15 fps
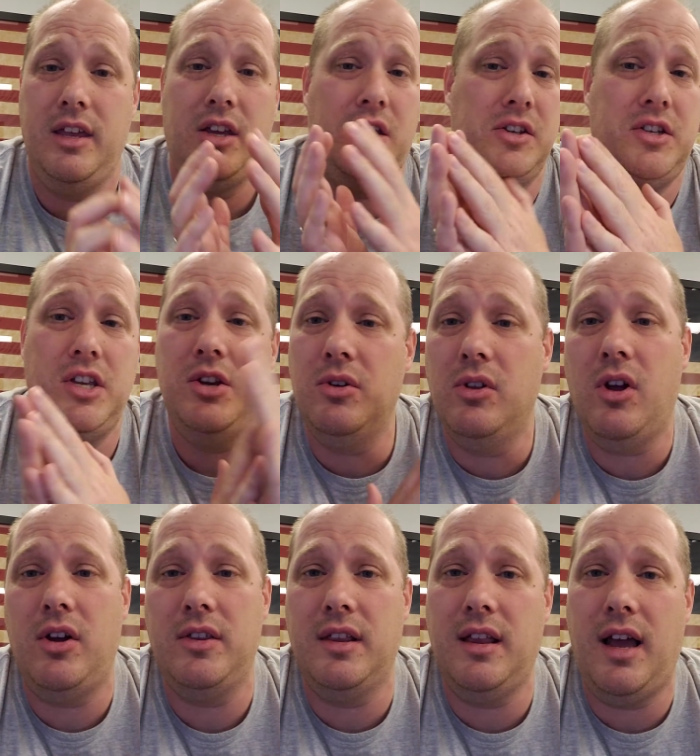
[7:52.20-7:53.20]
Continue
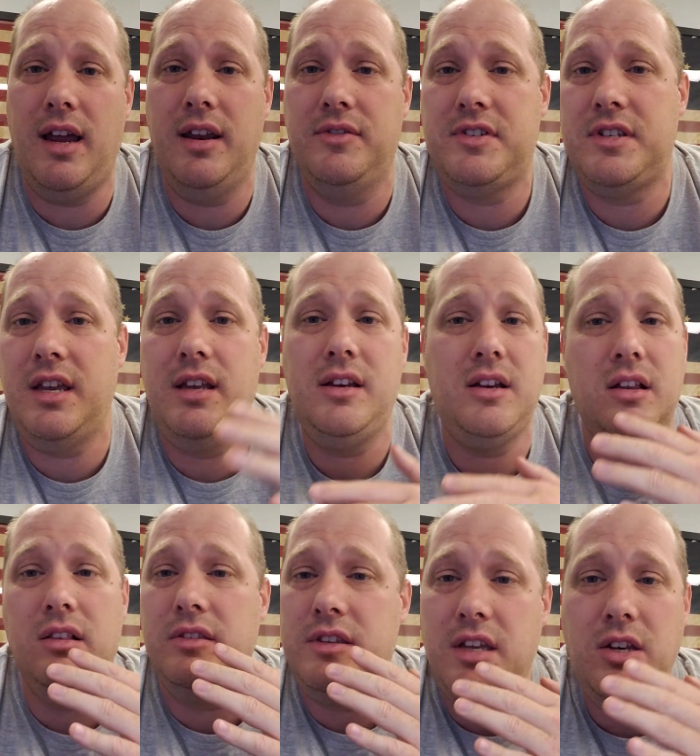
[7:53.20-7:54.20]
along the line of sin,
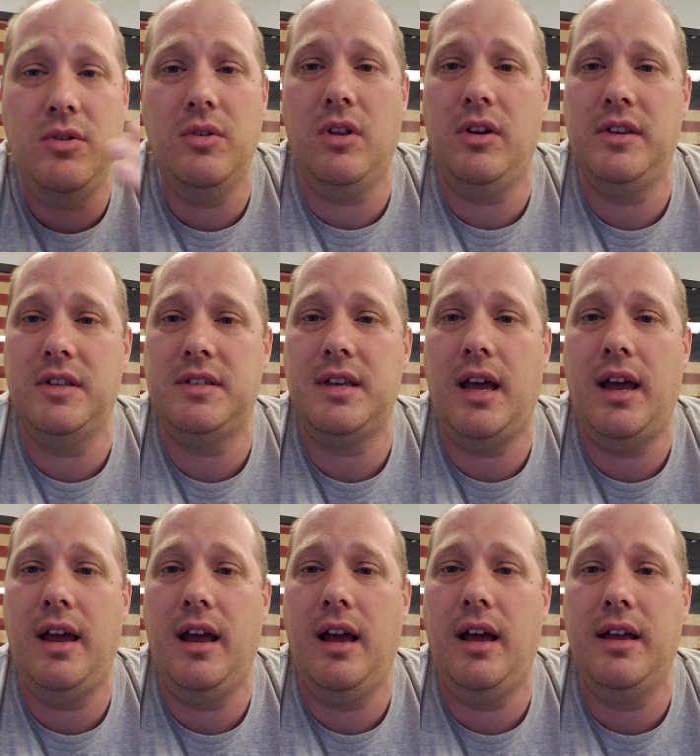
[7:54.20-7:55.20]
continue along the,
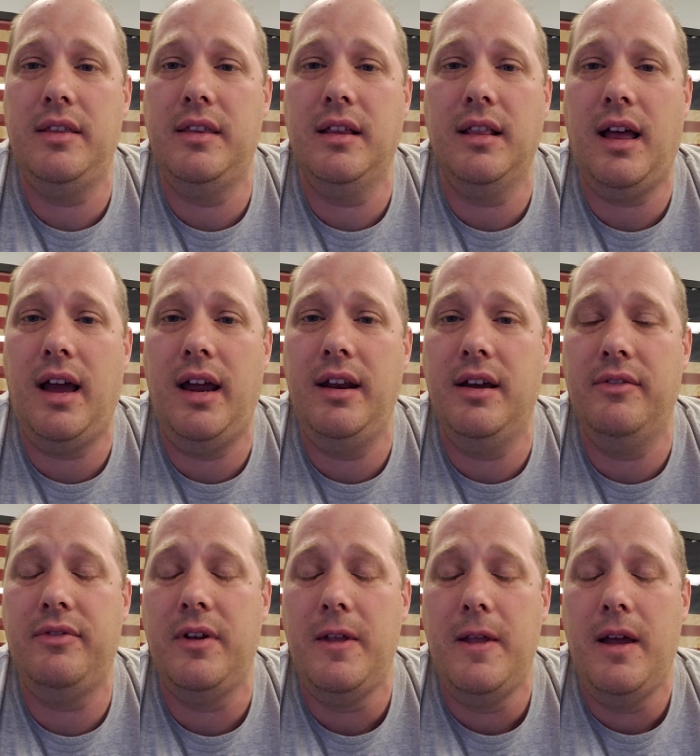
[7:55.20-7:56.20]
uh, the line of